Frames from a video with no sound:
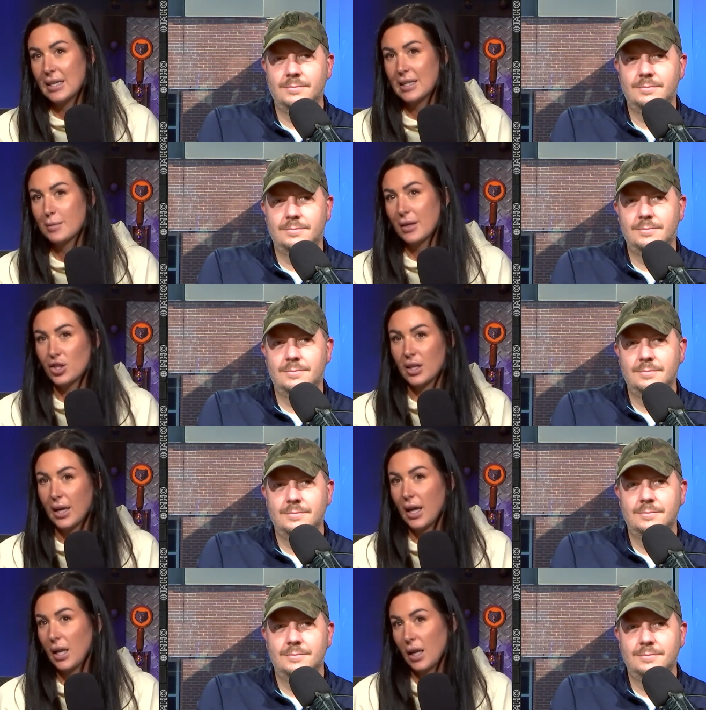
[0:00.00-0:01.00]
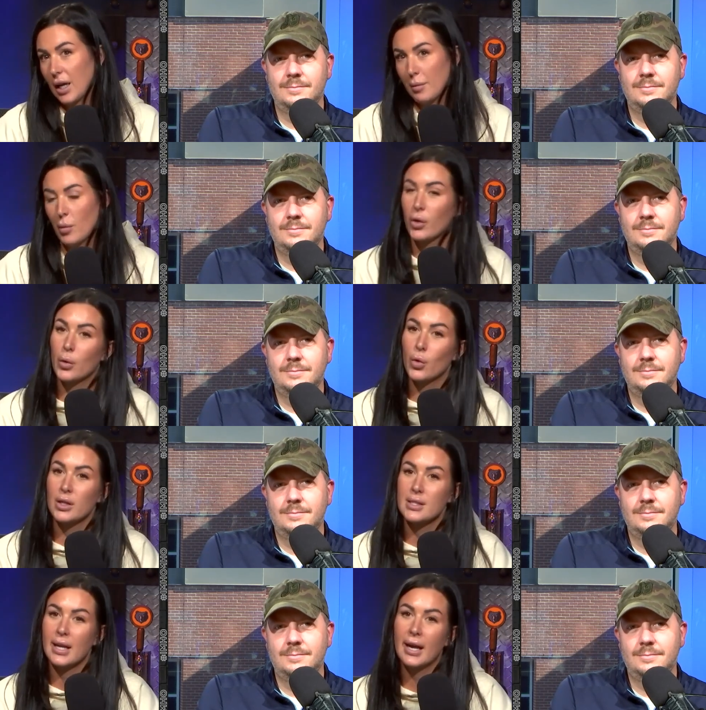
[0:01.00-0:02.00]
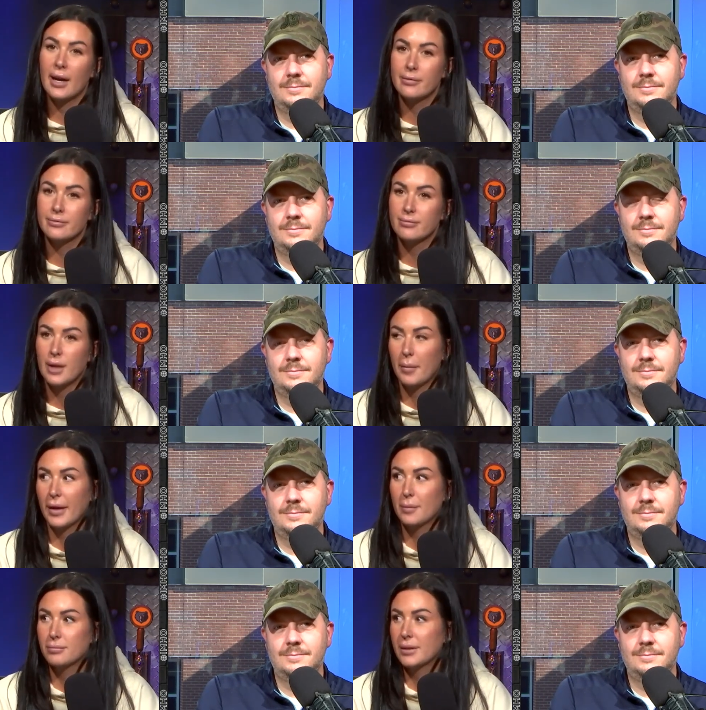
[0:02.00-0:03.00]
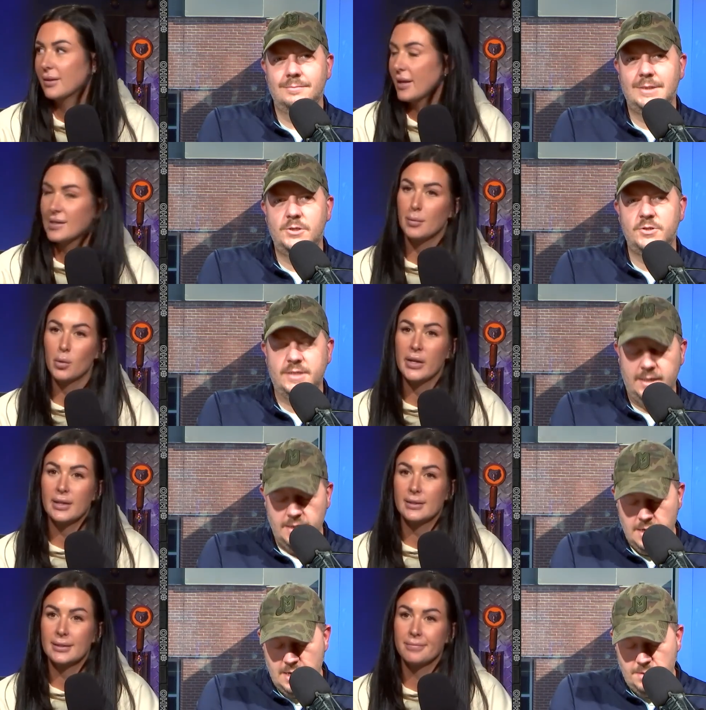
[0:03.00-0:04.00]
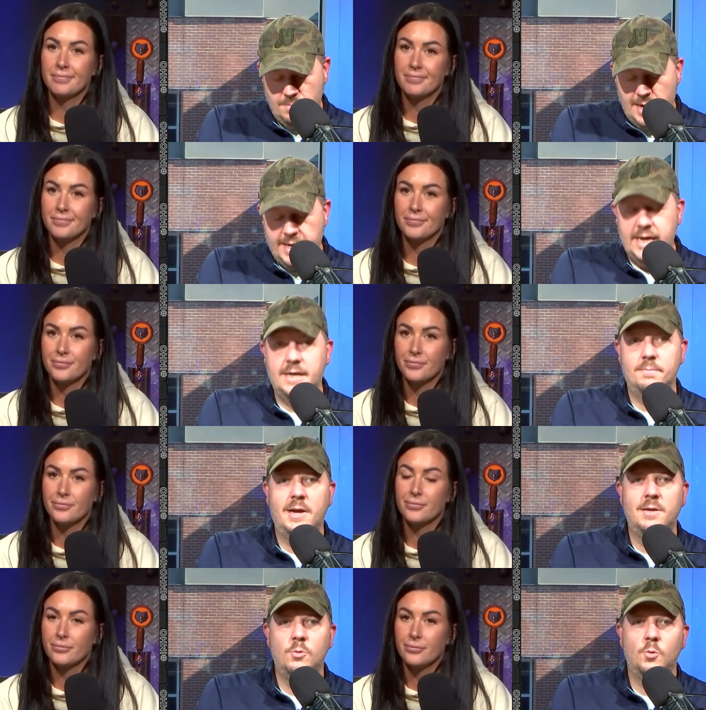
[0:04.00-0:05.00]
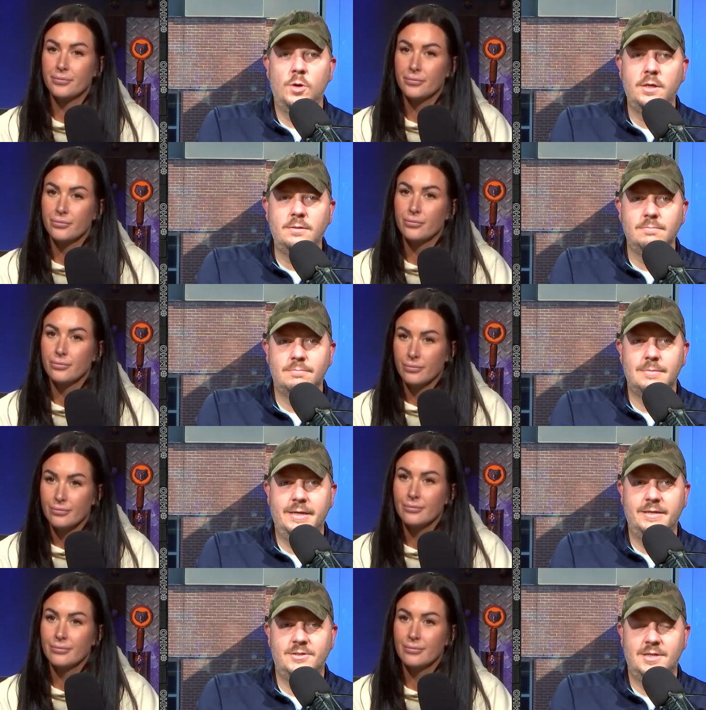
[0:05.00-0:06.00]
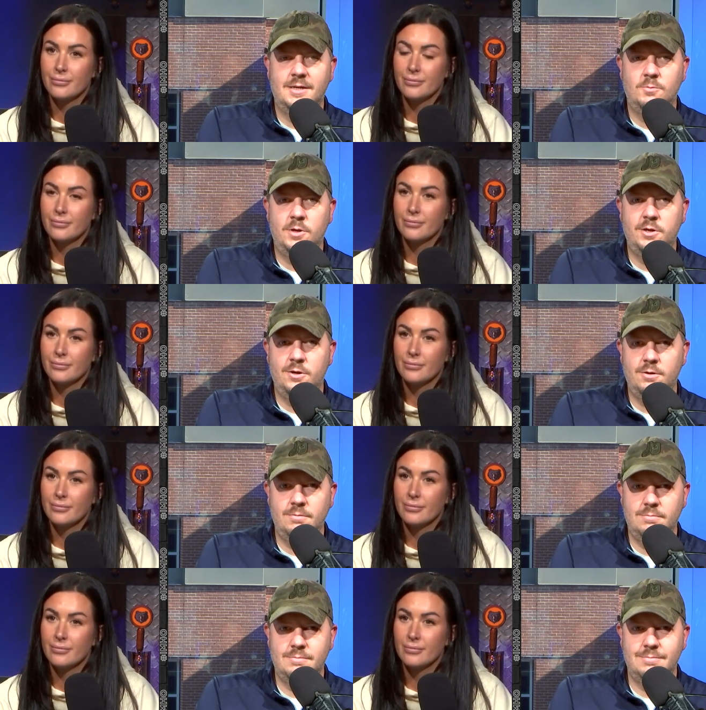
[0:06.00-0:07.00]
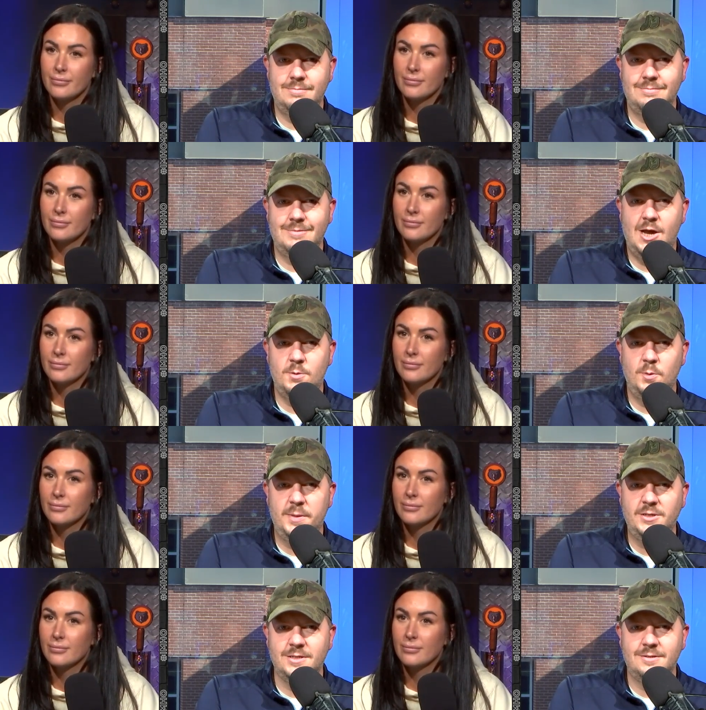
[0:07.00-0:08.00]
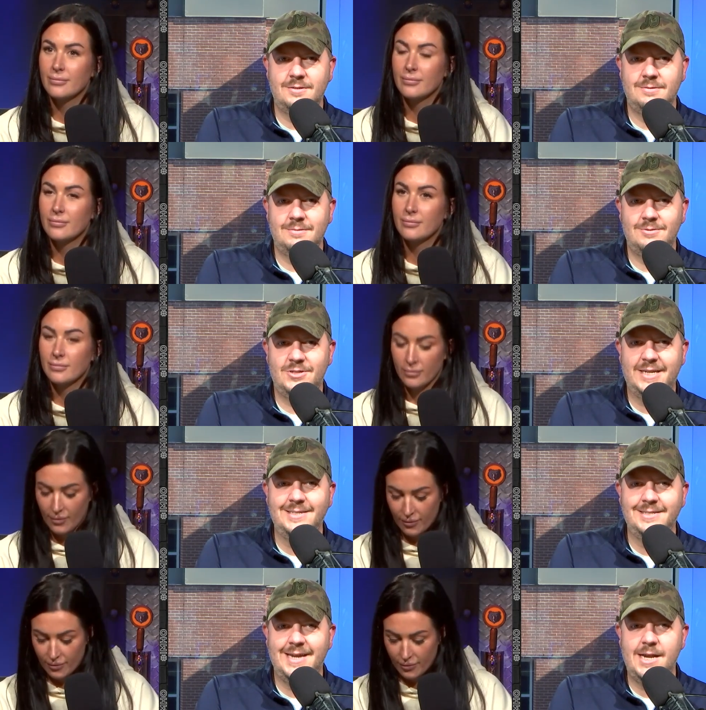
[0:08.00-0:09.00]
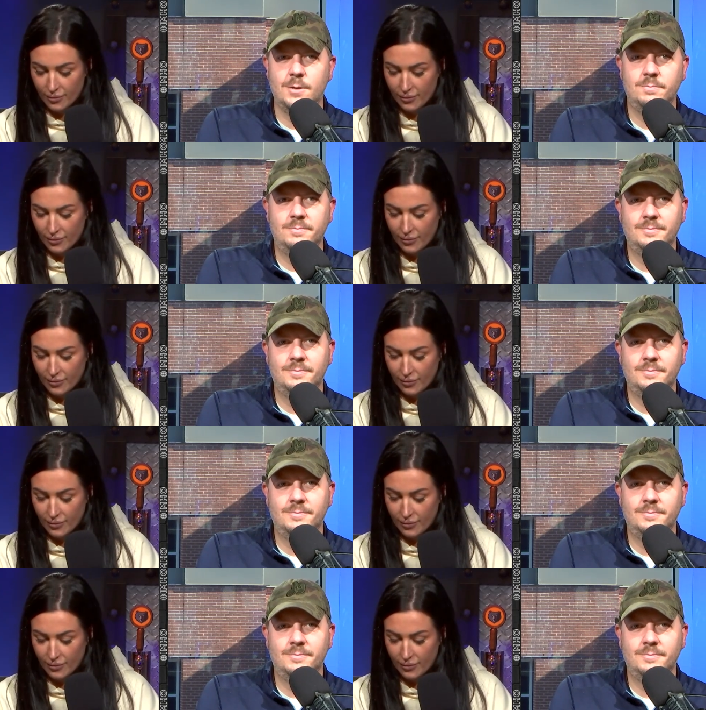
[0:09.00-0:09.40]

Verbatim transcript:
Speaker 1: is mentioned again in a couple more awards that I have coming up in the next couple weeks.
Speaker 2: My uh, my number one is uh, one of your honorable mentions, Jayson Tatum.